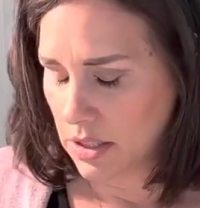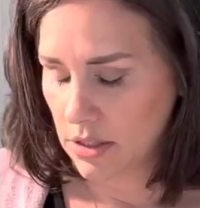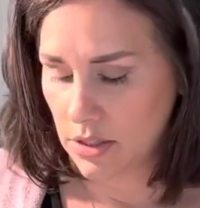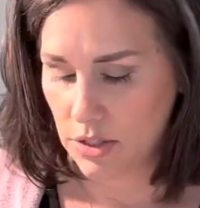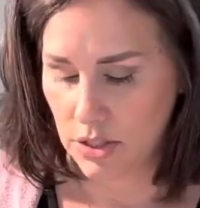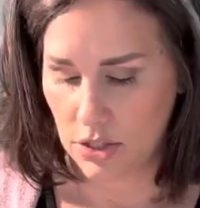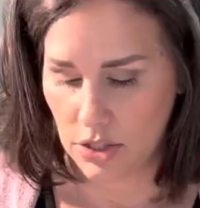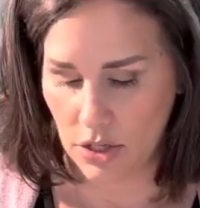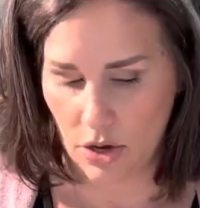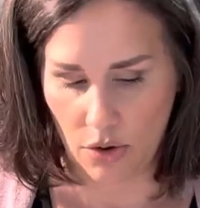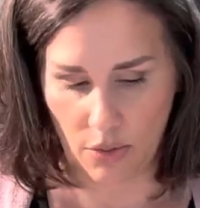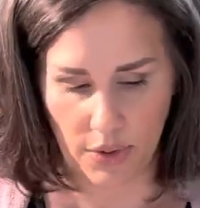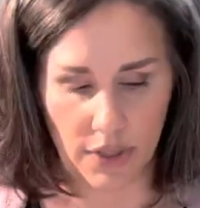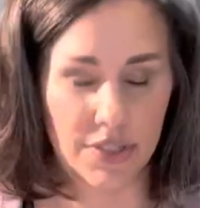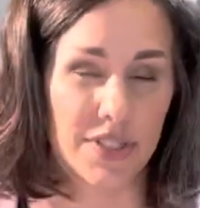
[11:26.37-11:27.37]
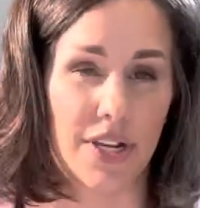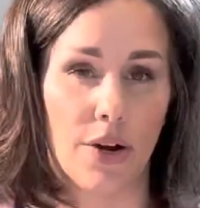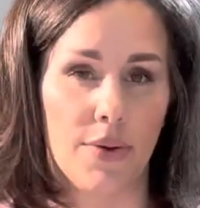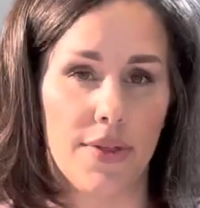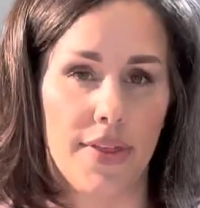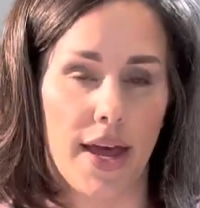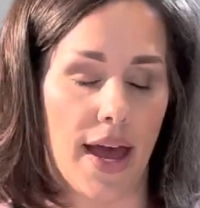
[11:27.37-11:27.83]
so we'll start
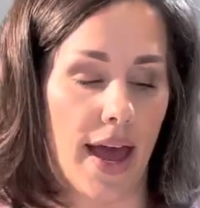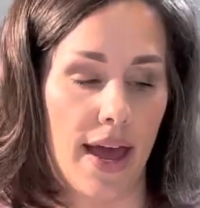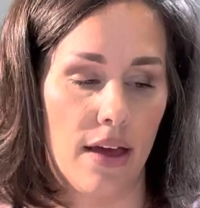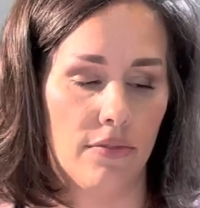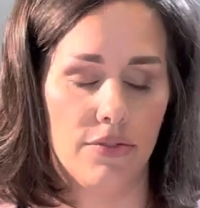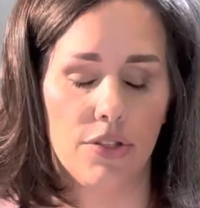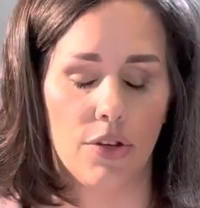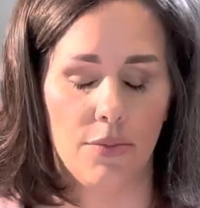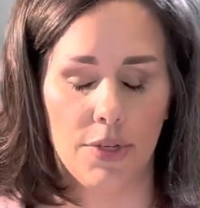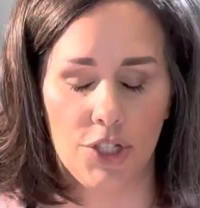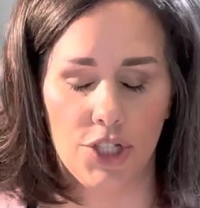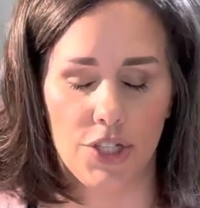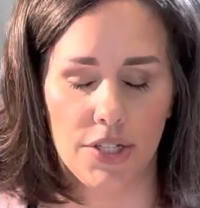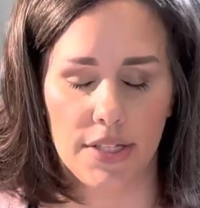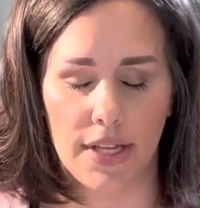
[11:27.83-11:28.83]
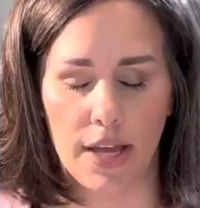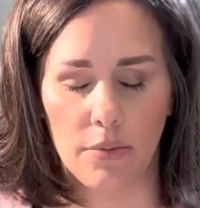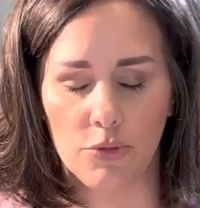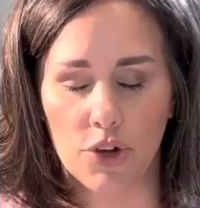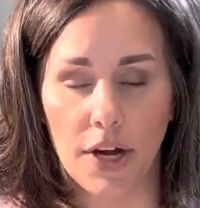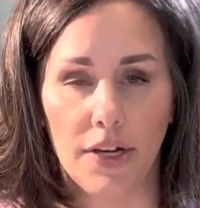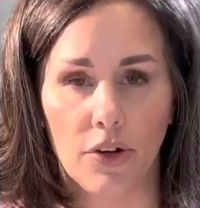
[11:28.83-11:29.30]
with that. I have so much to say.
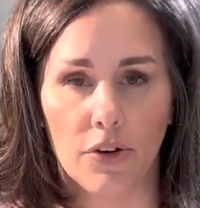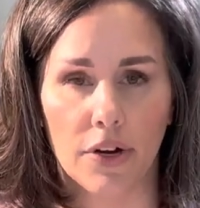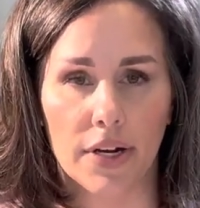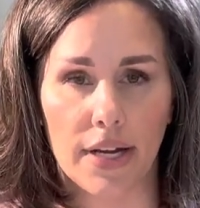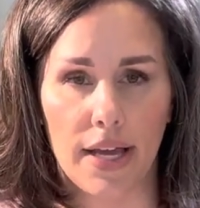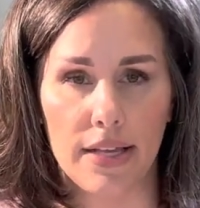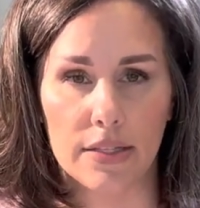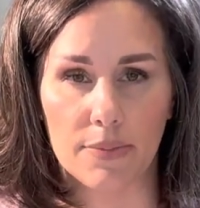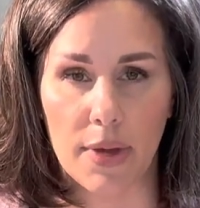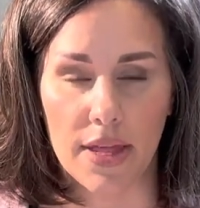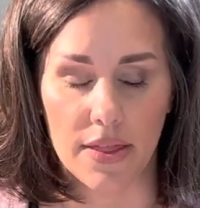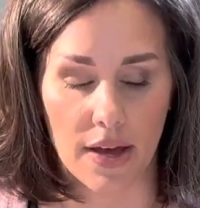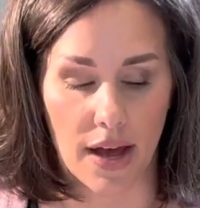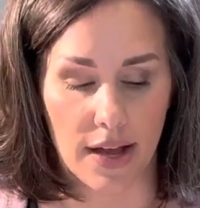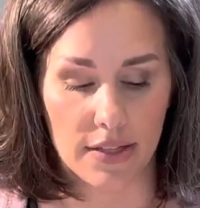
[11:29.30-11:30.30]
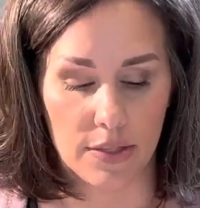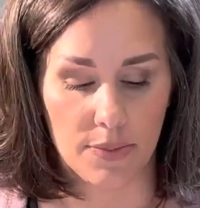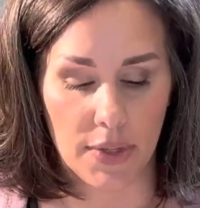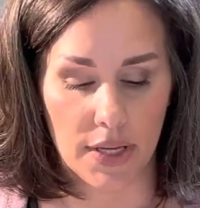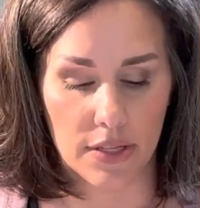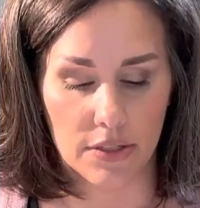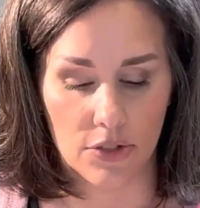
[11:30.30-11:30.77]
I'm trying to organize my thoughts
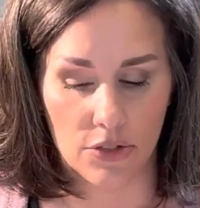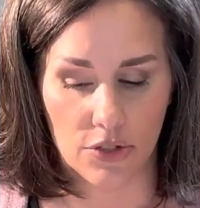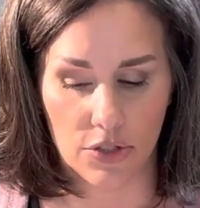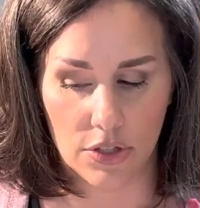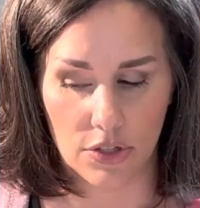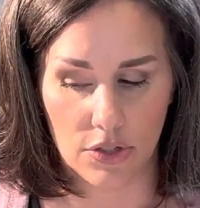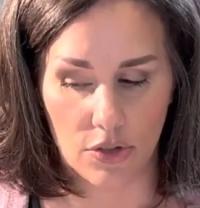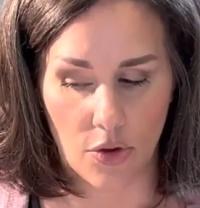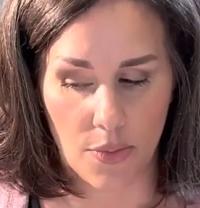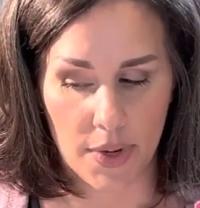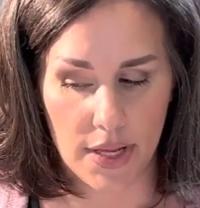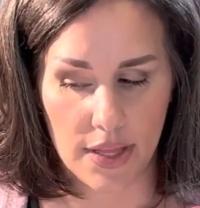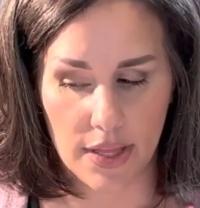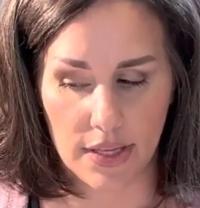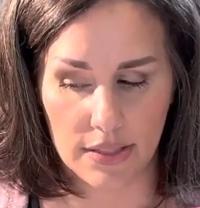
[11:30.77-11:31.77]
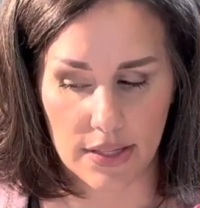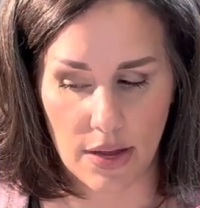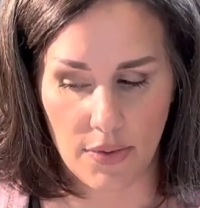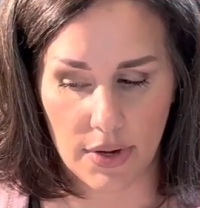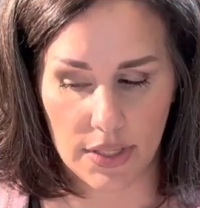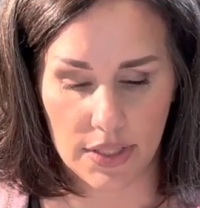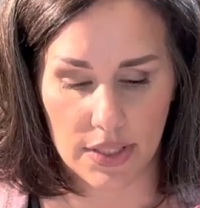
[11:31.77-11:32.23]
because there's so many things I
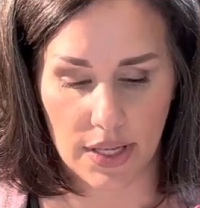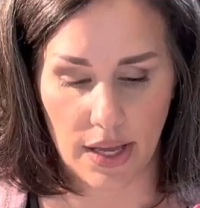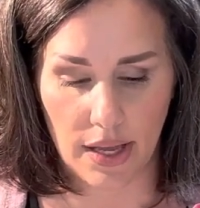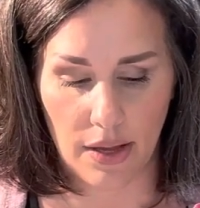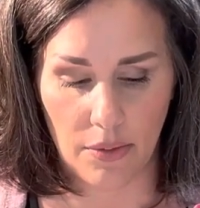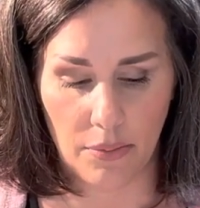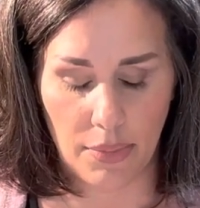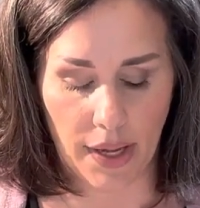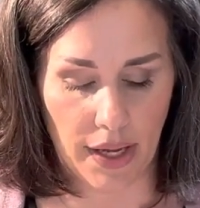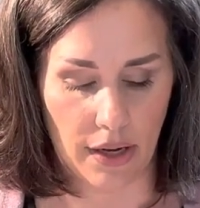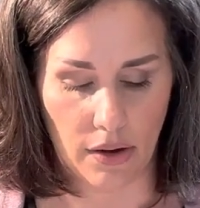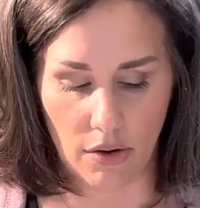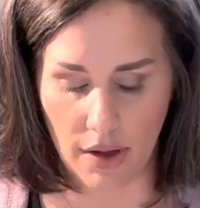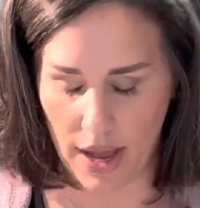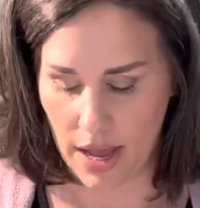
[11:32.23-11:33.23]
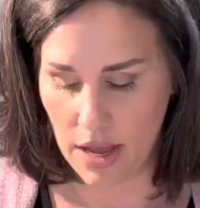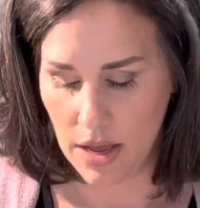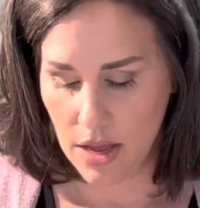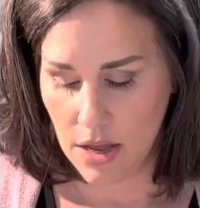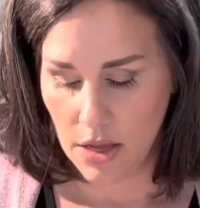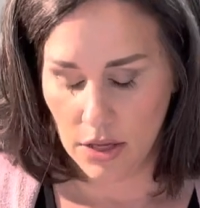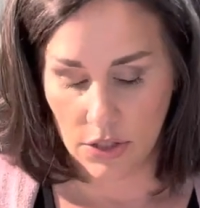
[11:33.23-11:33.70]
want to say. But okay,
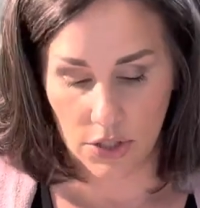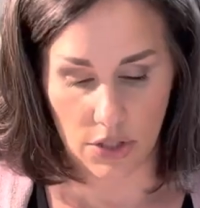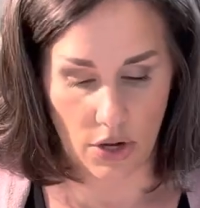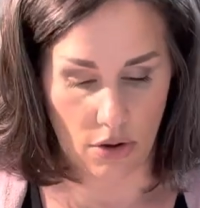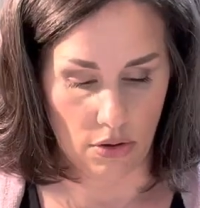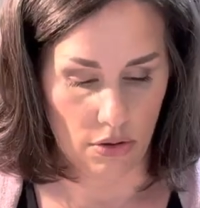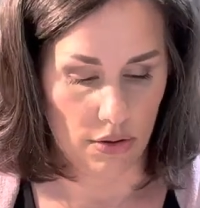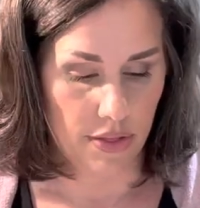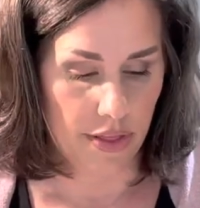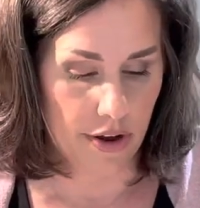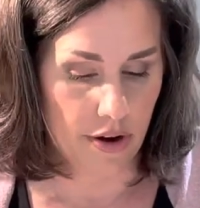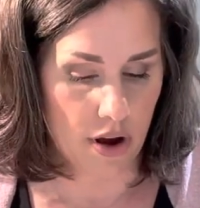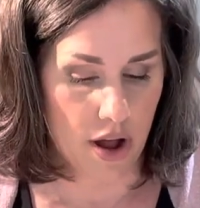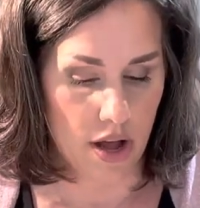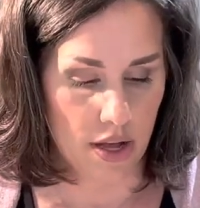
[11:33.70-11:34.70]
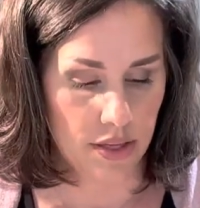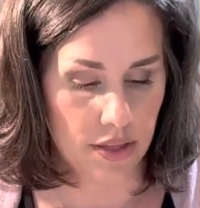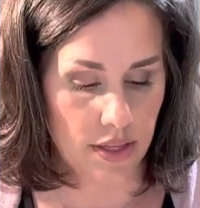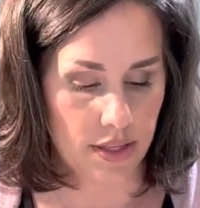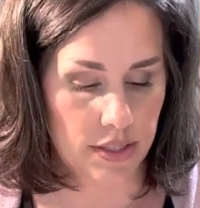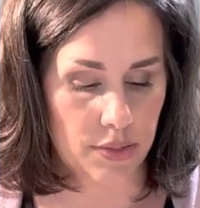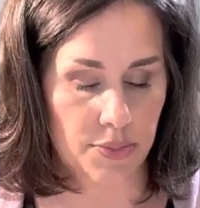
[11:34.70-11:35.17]
so they're on
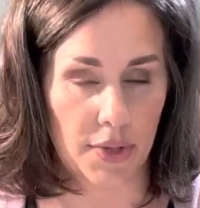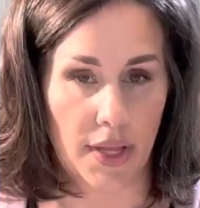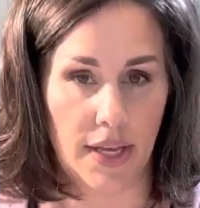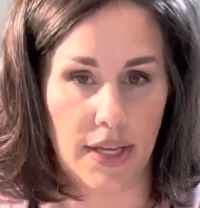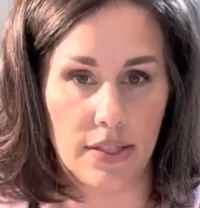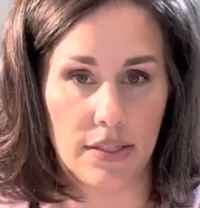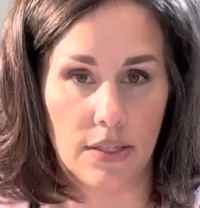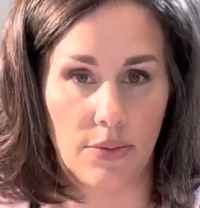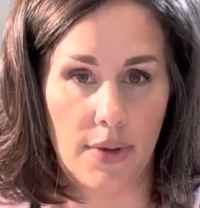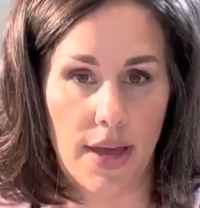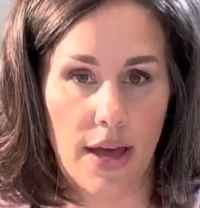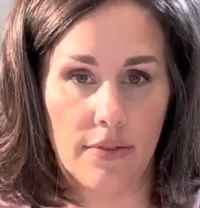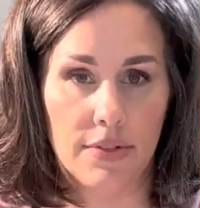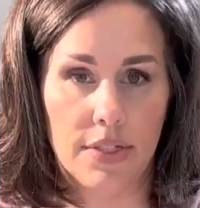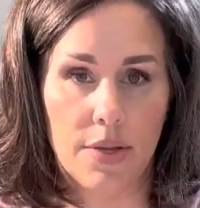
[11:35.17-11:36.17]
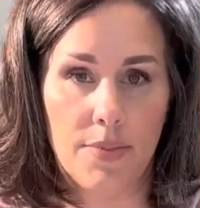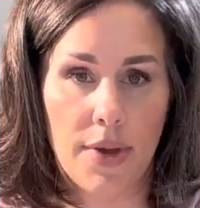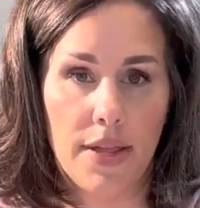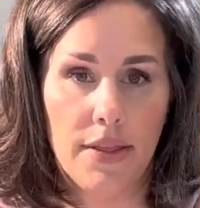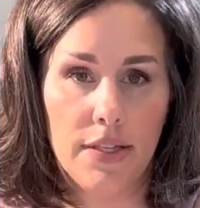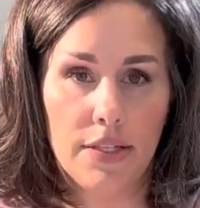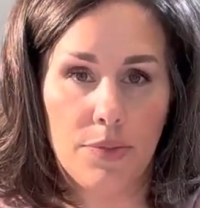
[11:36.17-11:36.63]
this plate. We have some
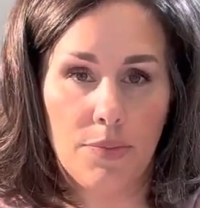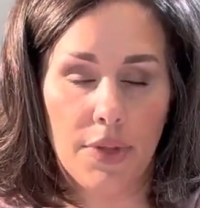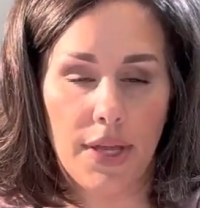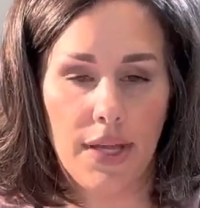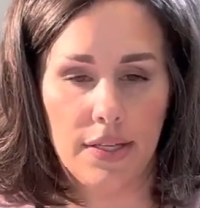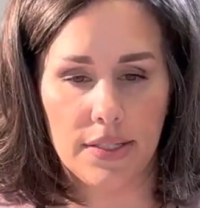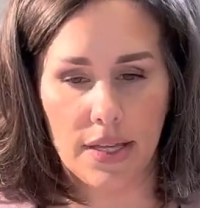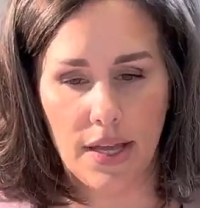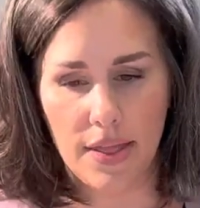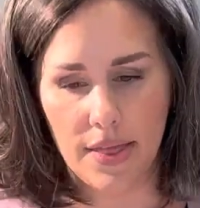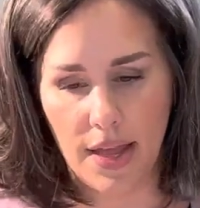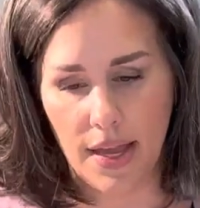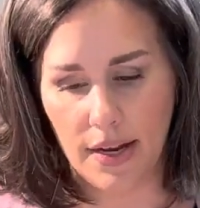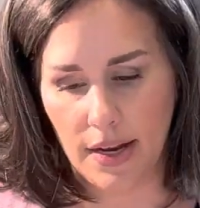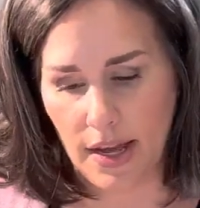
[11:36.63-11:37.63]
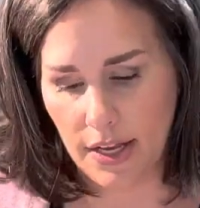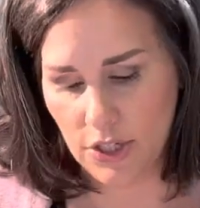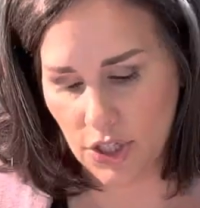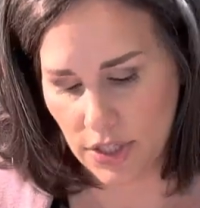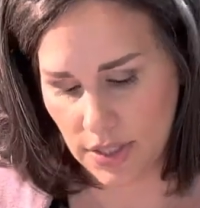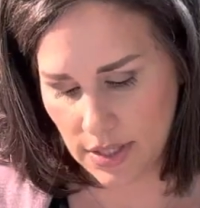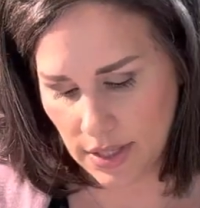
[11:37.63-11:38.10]
on this plate, and then I
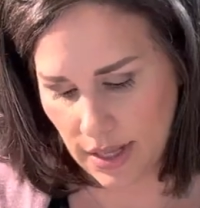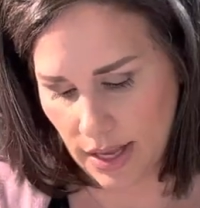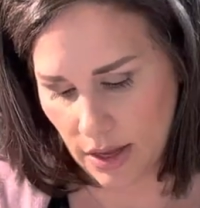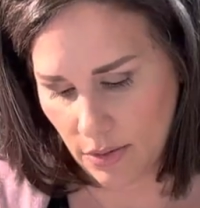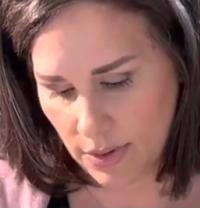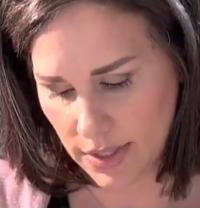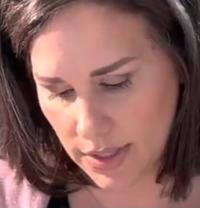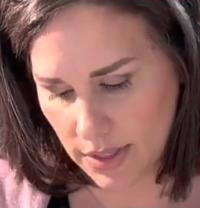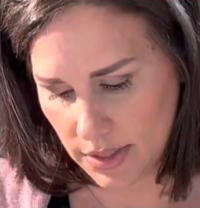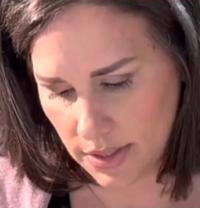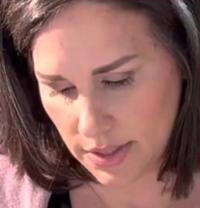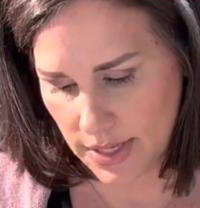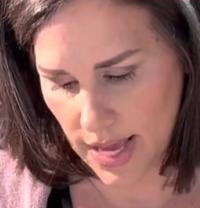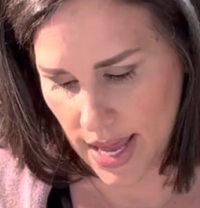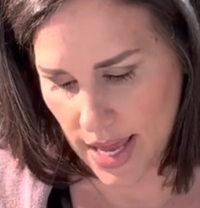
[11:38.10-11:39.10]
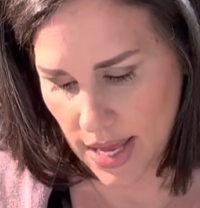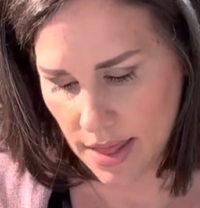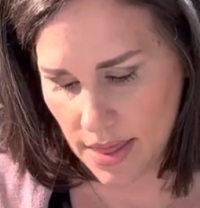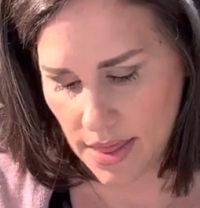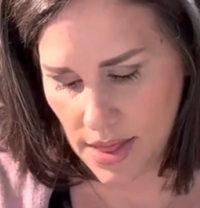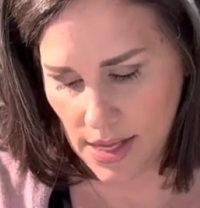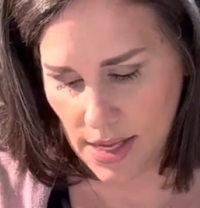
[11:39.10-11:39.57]
just like would
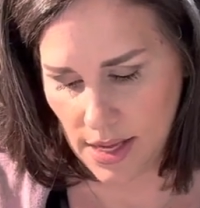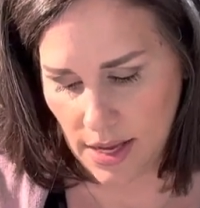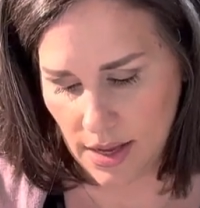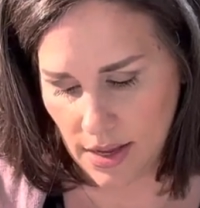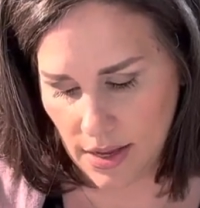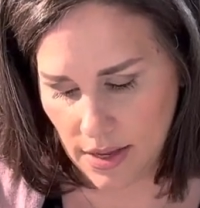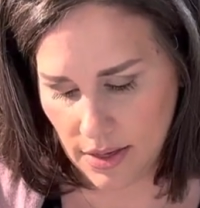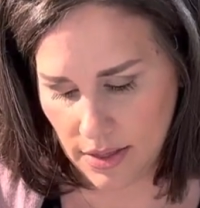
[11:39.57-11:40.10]
take they're